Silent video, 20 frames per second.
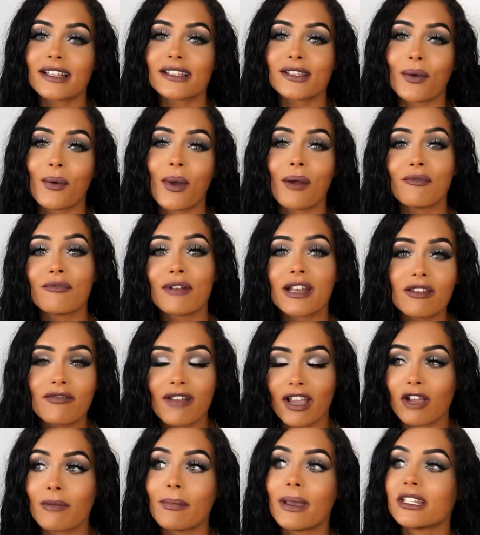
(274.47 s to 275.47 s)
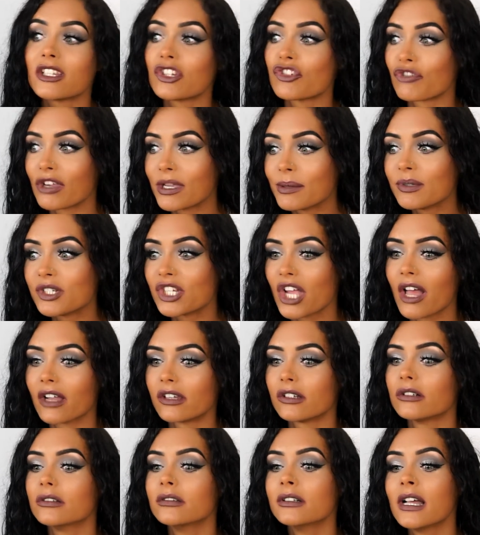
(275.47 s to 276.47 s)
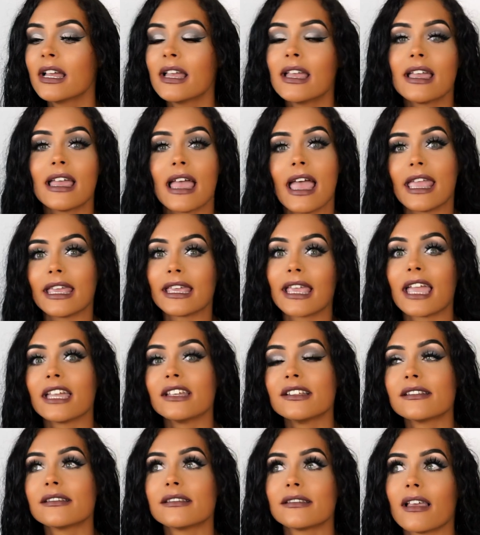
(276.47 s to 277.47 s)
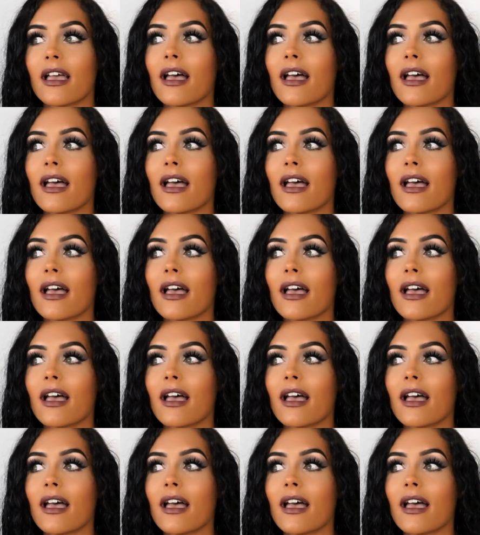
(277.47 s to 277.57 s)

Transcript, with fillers: So I really recommend a dream journal in case.